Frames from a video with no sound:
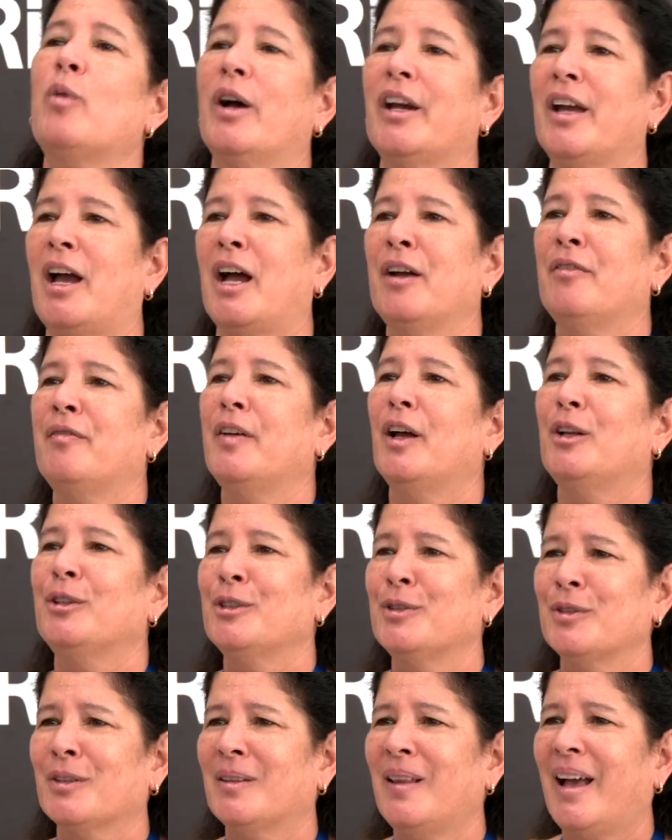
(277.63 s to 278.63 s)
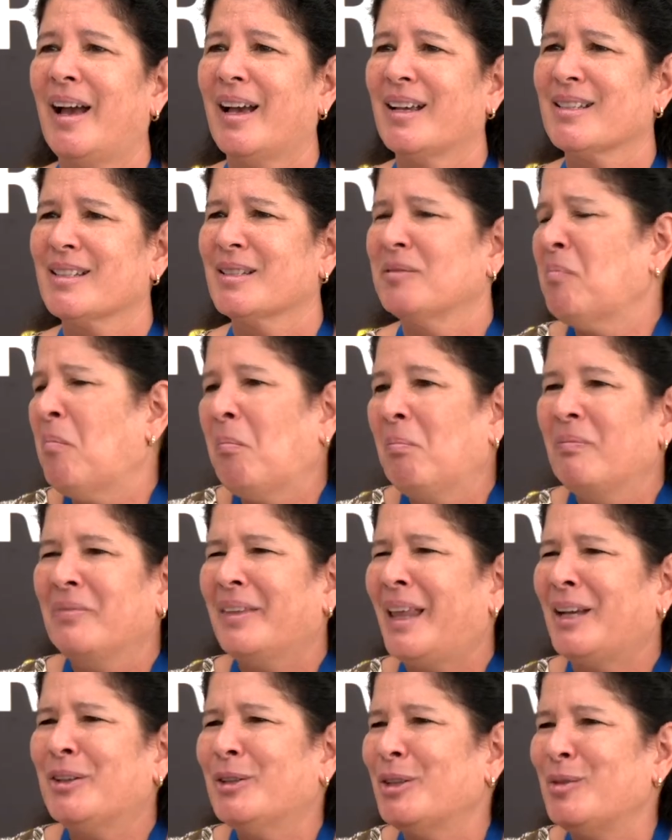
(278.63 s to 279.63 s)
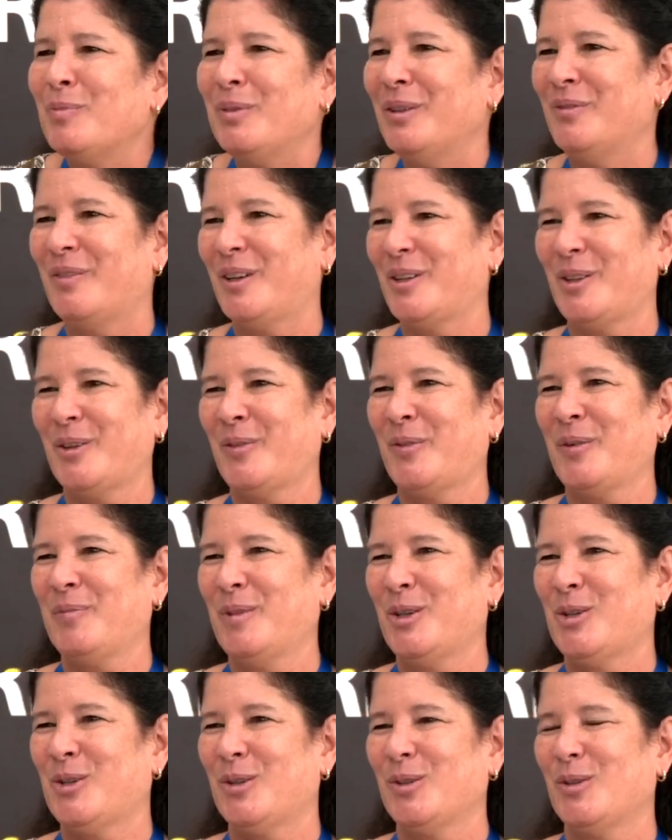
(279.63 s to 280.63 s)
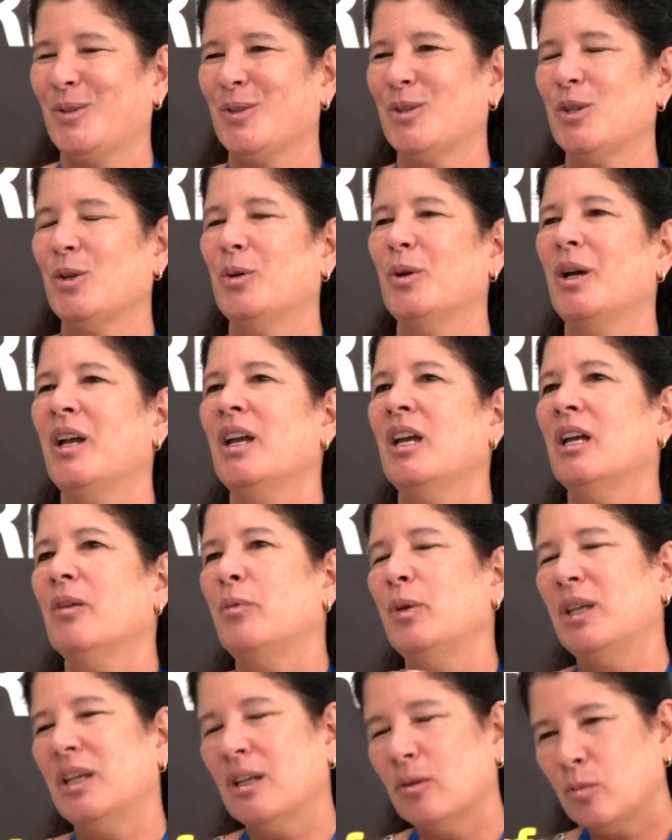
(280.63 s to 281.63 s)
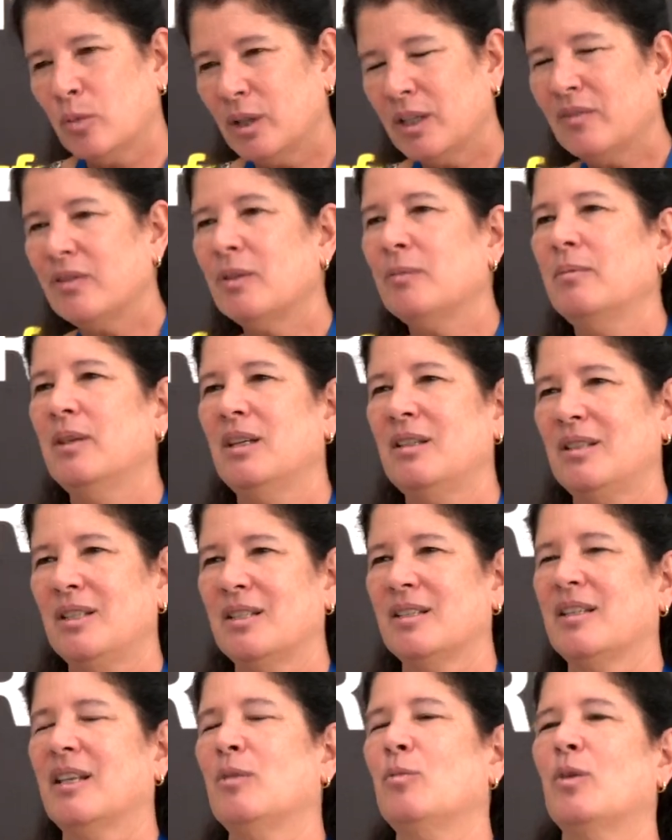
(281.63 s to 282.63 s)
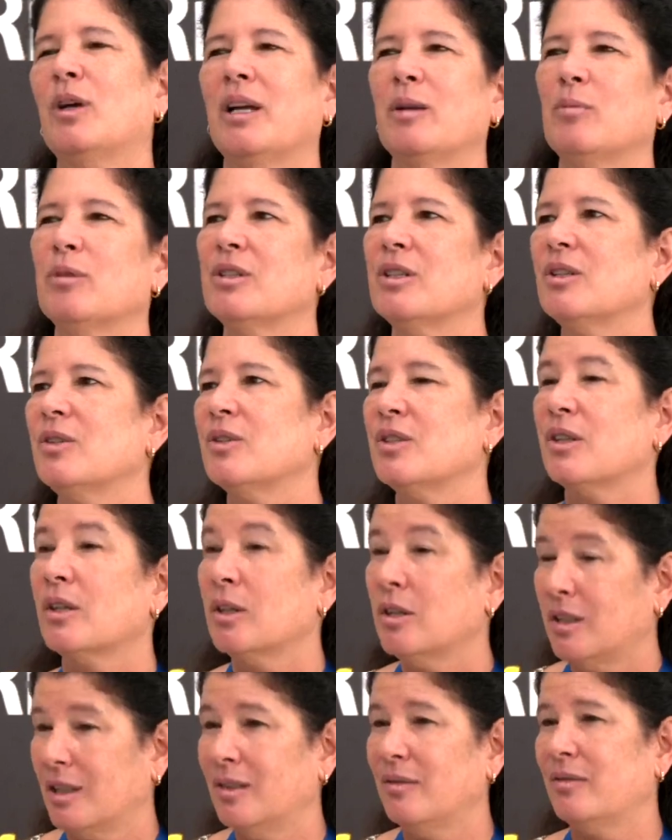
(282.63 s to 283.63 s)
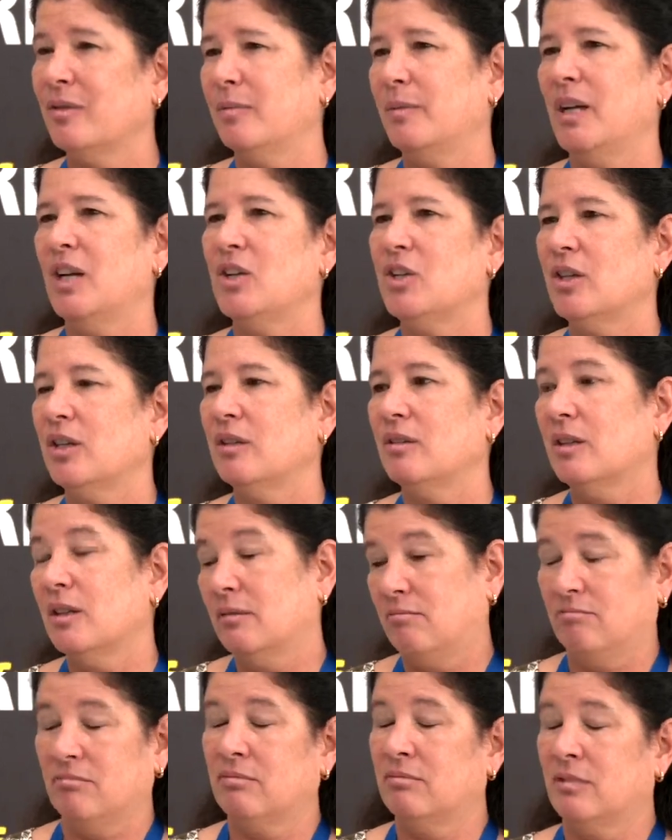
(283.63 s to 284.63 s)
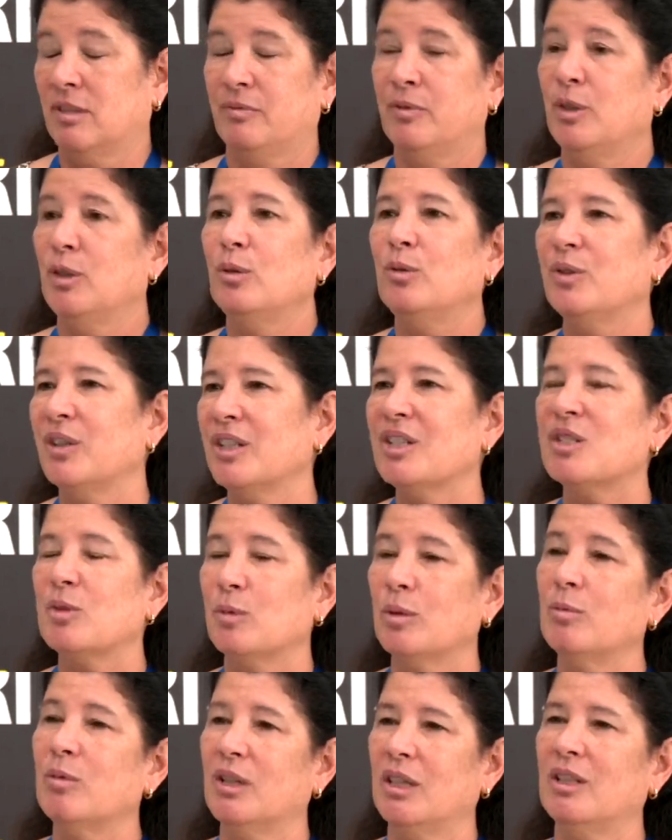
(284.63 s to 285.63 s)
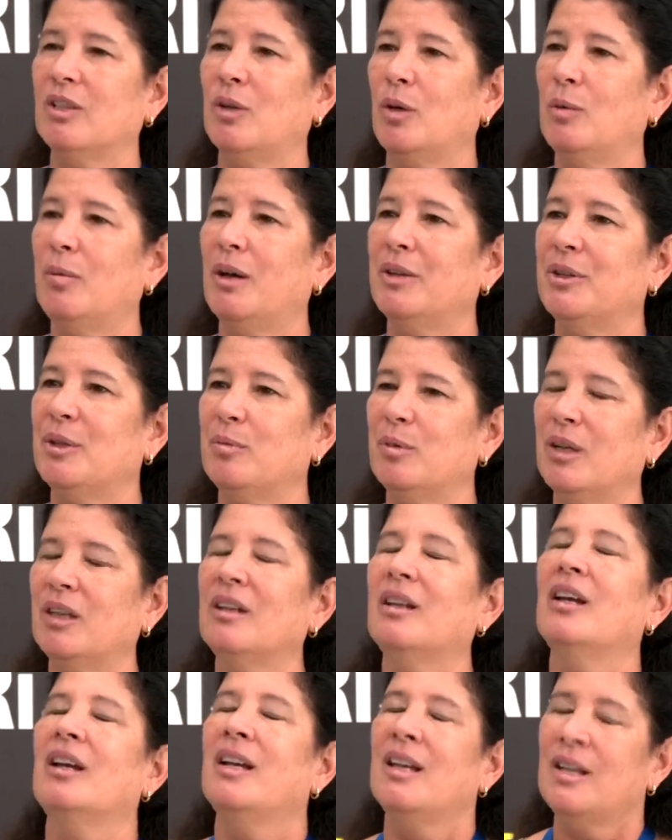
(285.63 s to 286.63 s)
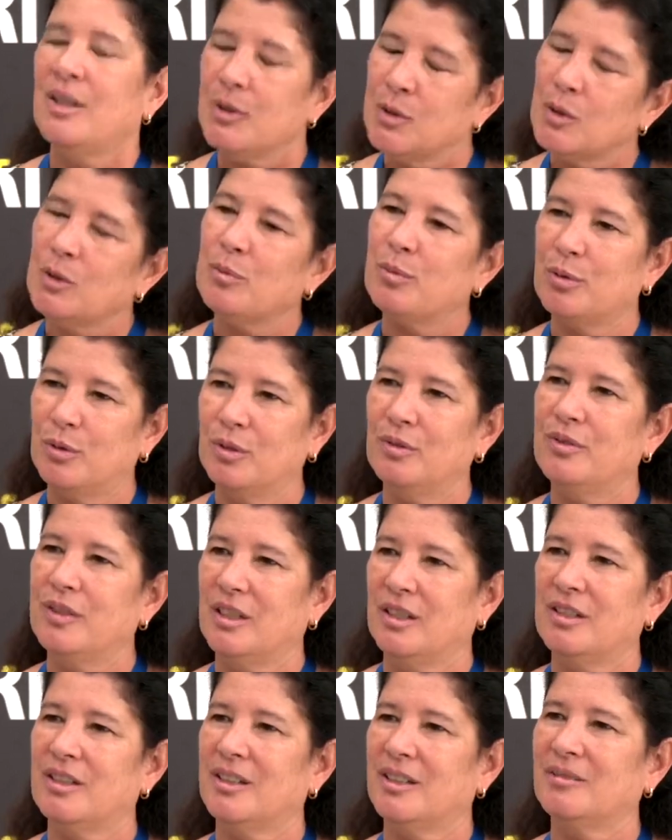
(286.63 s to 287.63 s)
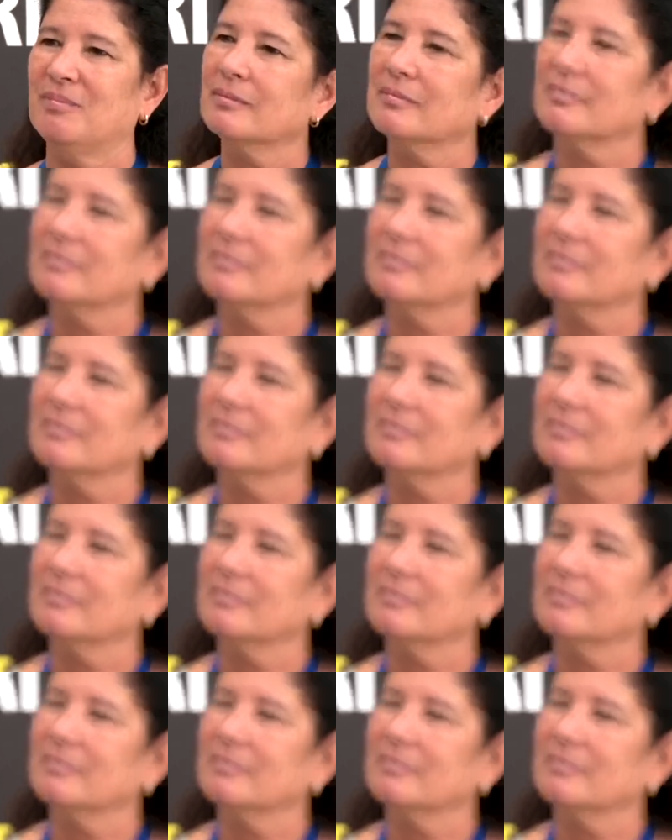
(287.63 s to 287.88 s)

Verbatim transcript: why I failed in the class that couldn't be farther from the truth. So if we can get rid of the myths, then we're able to use the good information, the, the few things that we really know about the brain to improve teaching.